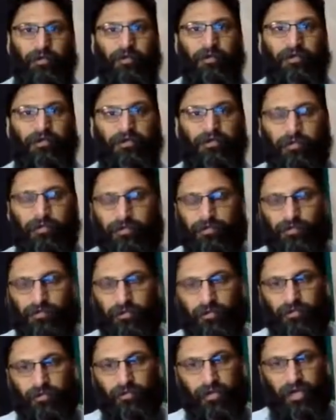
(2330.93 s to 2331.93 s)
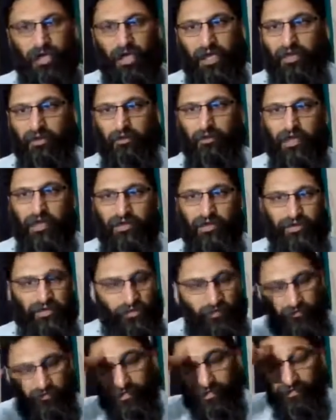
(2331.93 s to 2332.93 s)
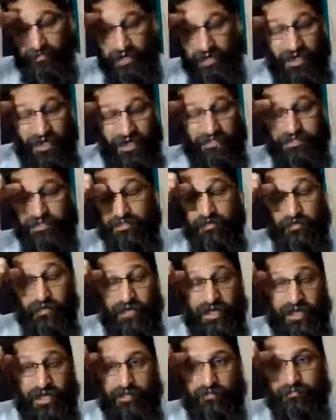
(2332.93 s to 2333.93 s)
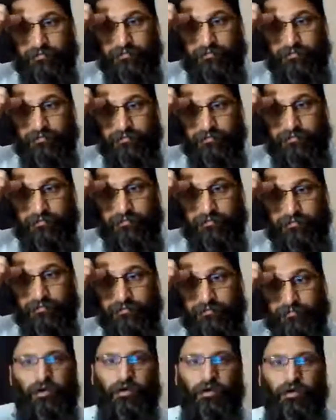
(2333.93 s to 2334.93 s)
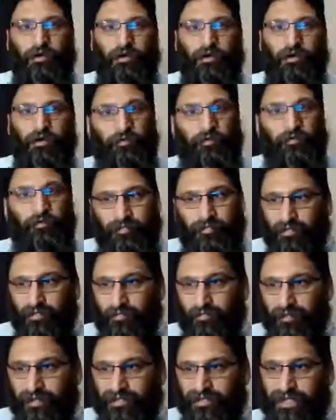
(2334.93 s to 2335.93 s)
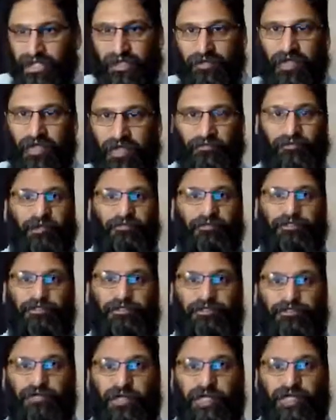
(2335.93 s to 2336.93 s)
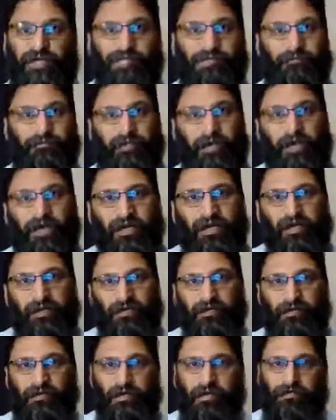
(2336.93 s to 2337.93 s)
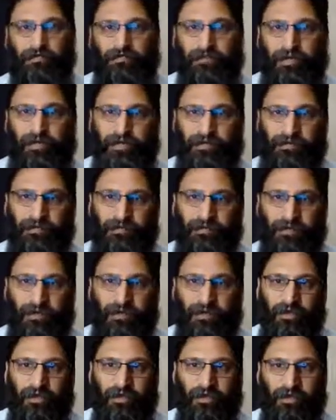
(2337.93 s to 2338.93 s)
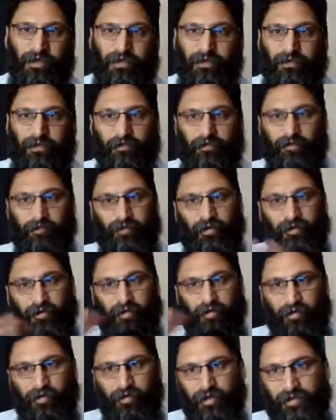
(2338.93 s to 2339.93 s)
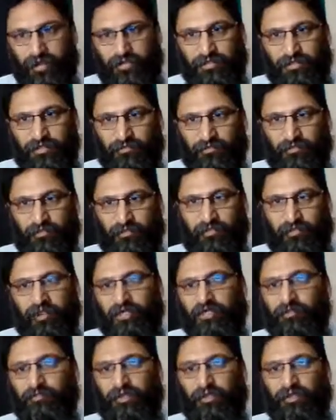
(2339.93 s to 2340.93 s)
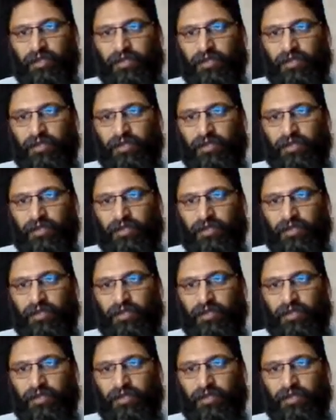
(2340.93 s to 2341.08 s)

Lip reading: So any way that you feel relaxed is okay. A lot of people will say you have to have a straight spine, you have to have all kinds of different things, but